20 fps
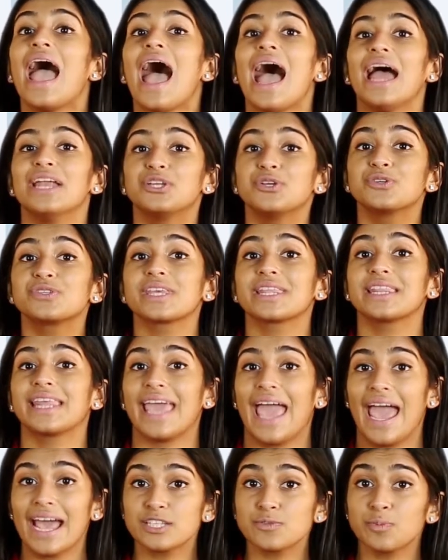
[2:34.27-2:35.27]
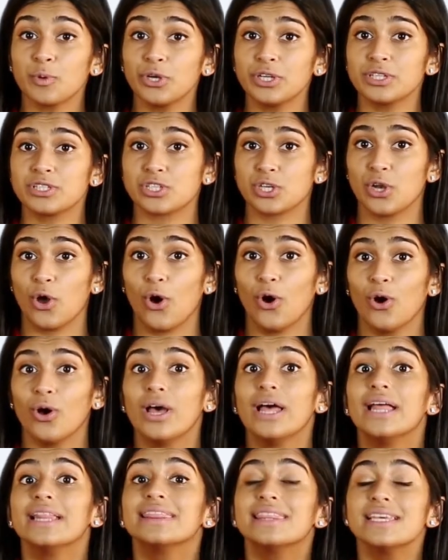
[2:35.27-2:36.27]
And using the exponents law,
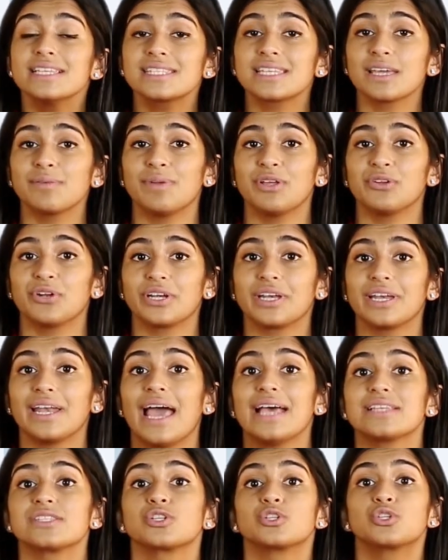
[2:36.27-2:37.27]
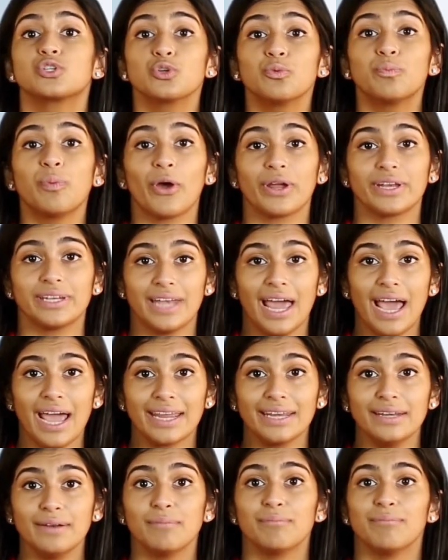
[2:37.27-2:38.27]
this can be written as
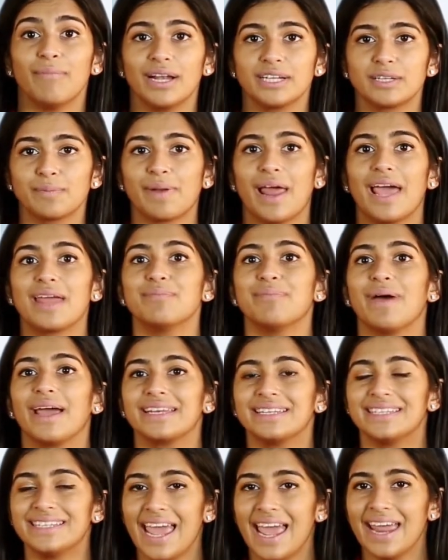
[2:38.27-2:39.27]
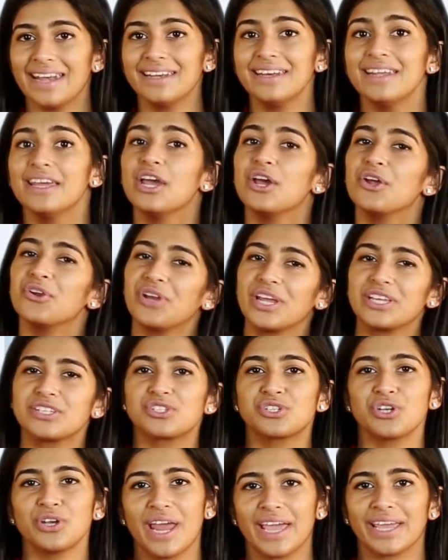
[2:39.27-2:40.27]
2.9 multiplied by 10
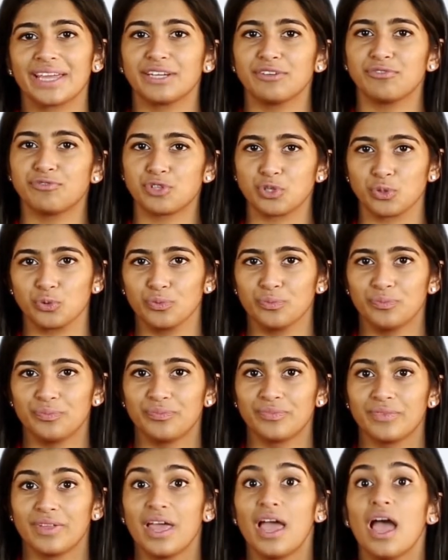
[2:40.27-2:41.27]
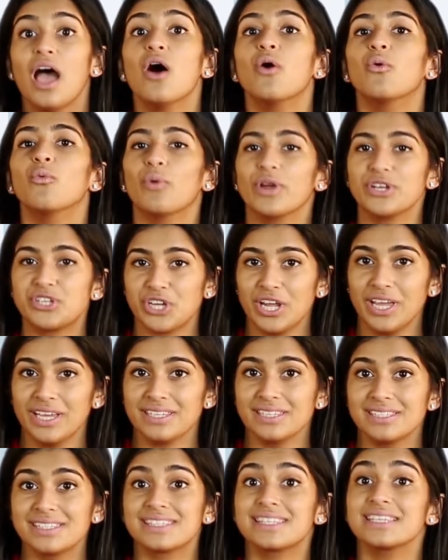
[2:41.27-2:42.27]
raised to negative 2, which
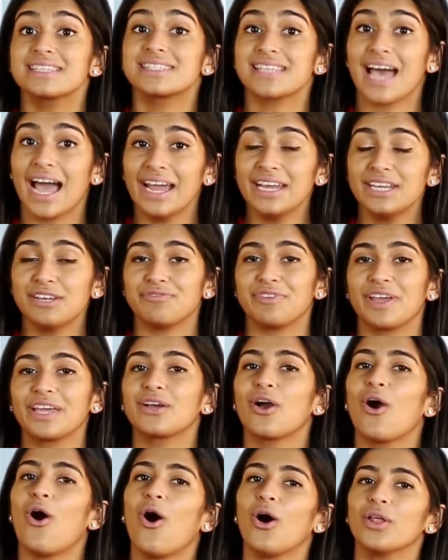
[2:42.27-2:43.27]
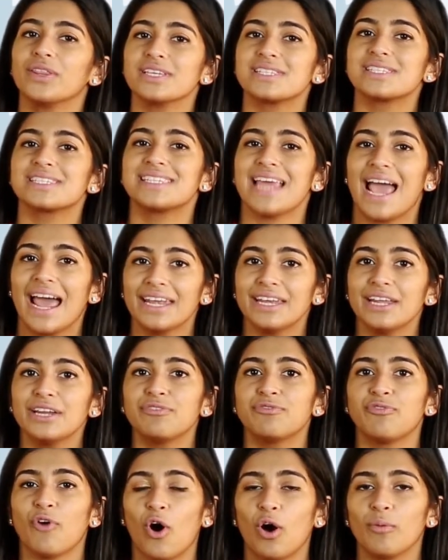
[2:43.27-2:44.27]
is the scientific or the standard
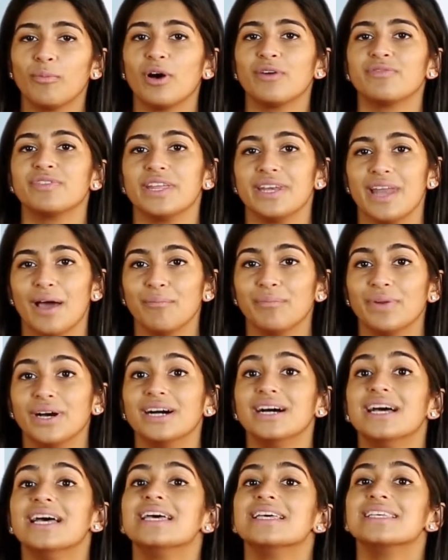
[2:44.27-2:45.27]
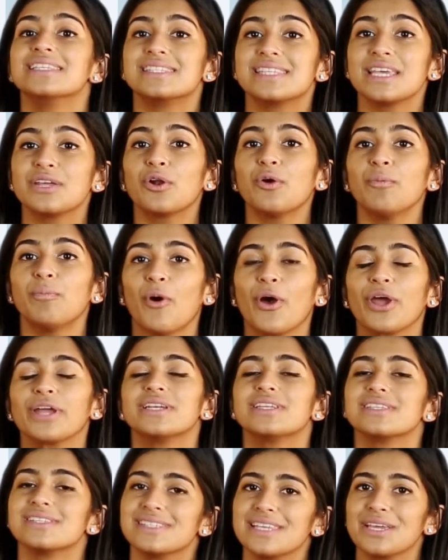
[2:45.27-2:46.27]
form of the number
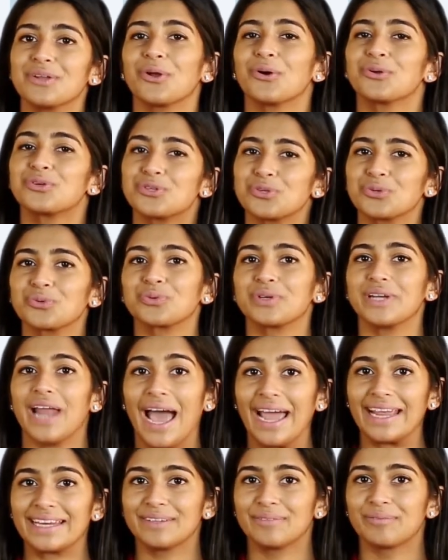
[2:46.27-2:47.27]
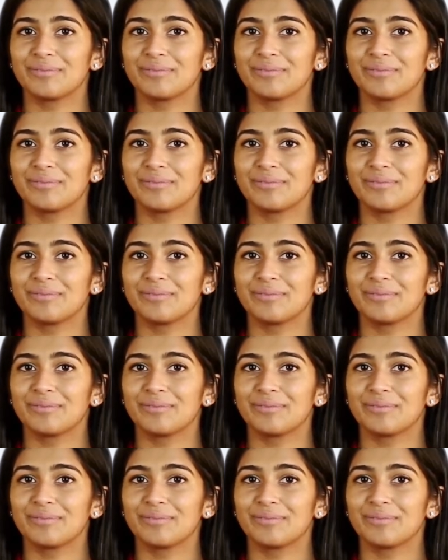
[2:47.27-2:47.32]
0.029.